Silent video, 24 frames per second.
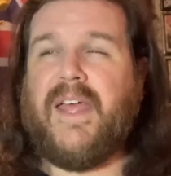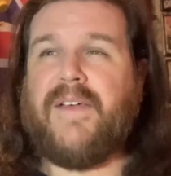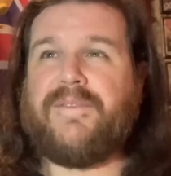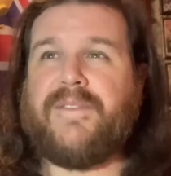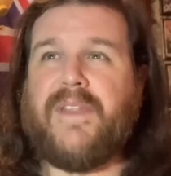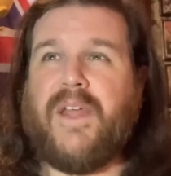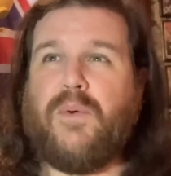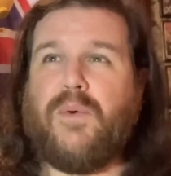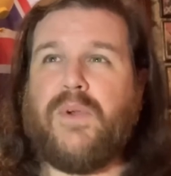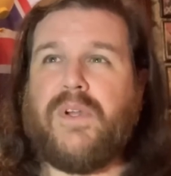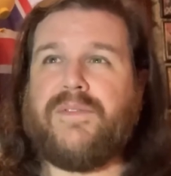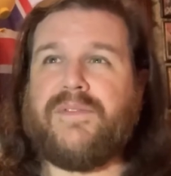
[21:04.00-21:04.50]

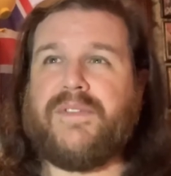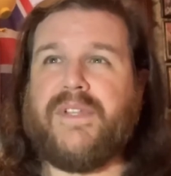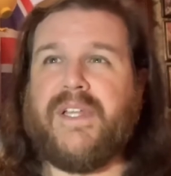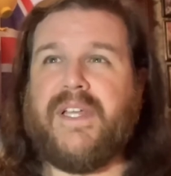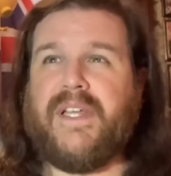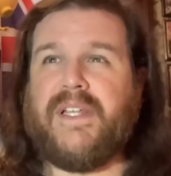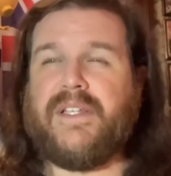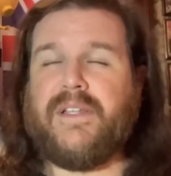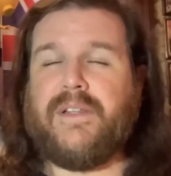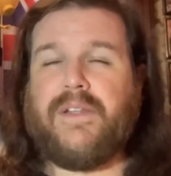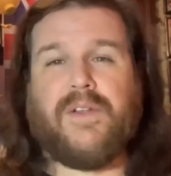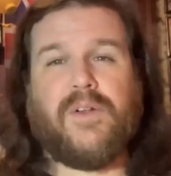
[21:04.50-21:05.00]
they would have
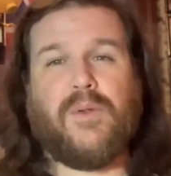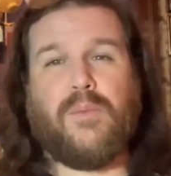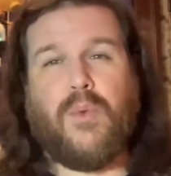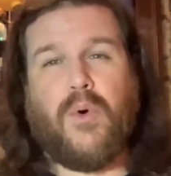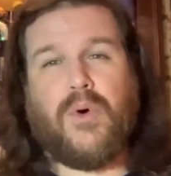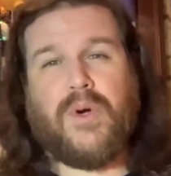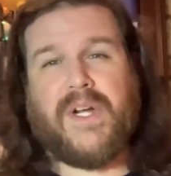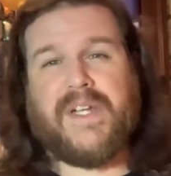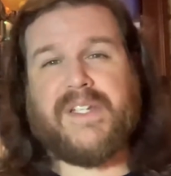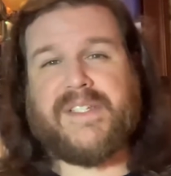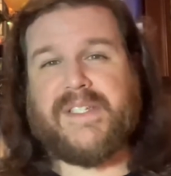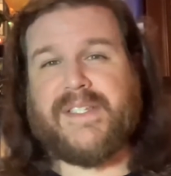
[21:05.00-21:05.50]
leaned a little
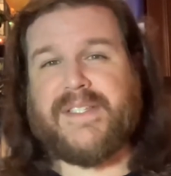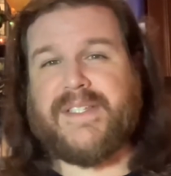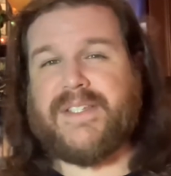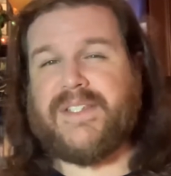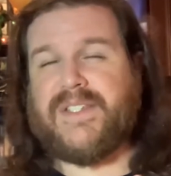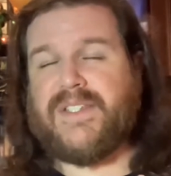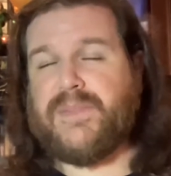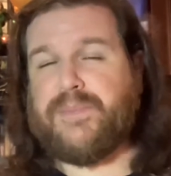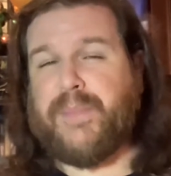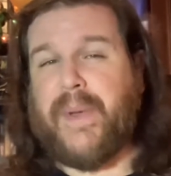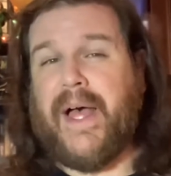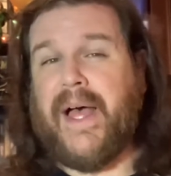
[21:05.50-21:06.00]
more into the
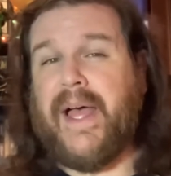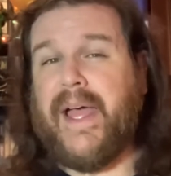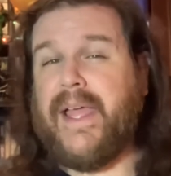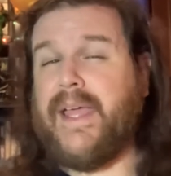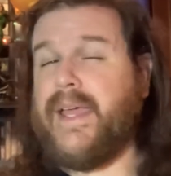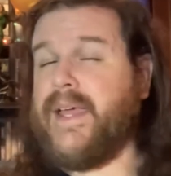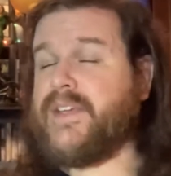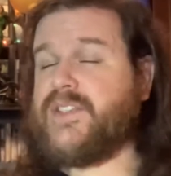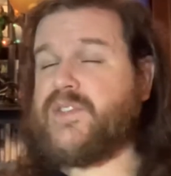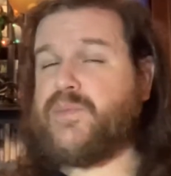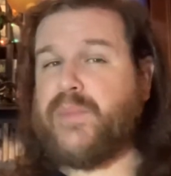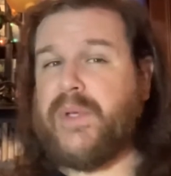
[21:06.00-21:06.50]
spy
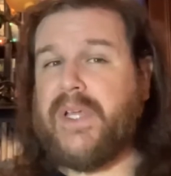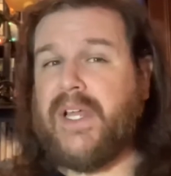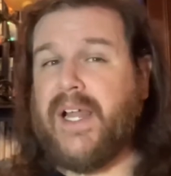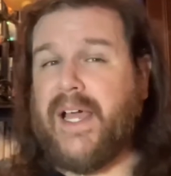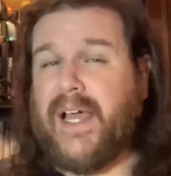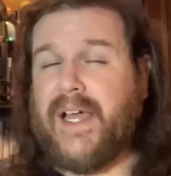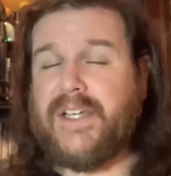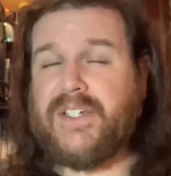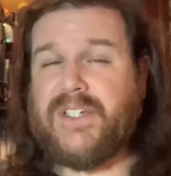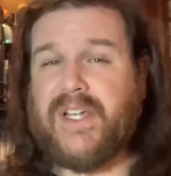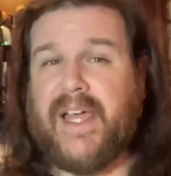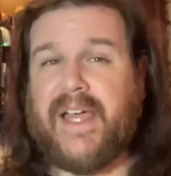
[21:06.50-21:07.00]

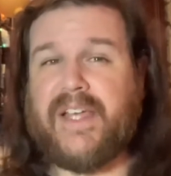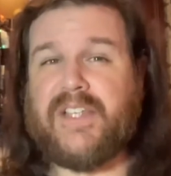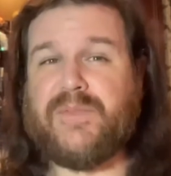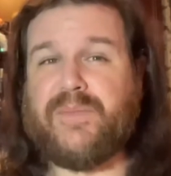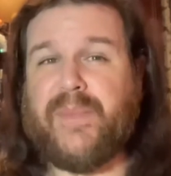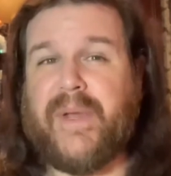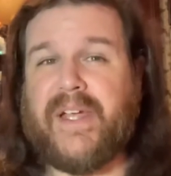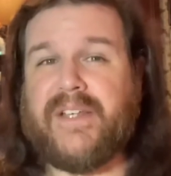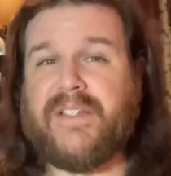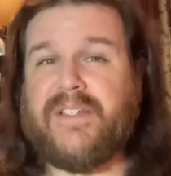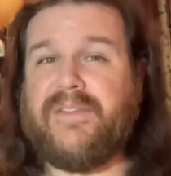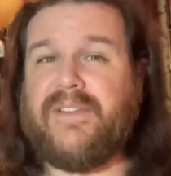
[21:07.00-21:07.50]
espionage
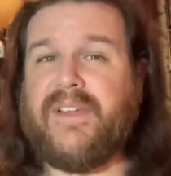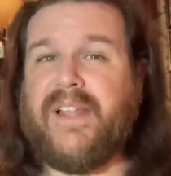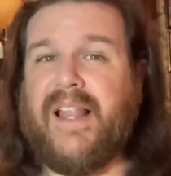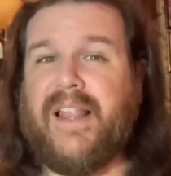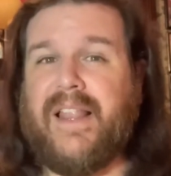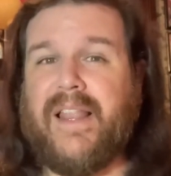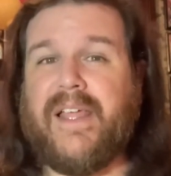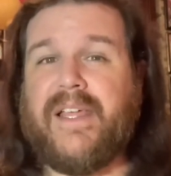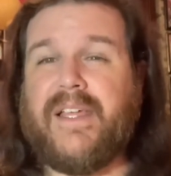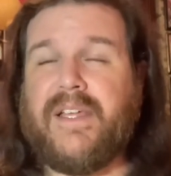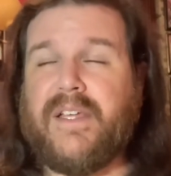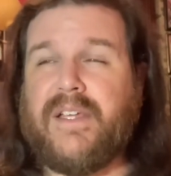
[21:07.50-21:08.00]
aspect of it,
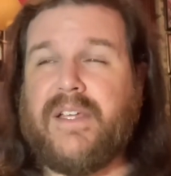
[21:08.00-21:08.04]
like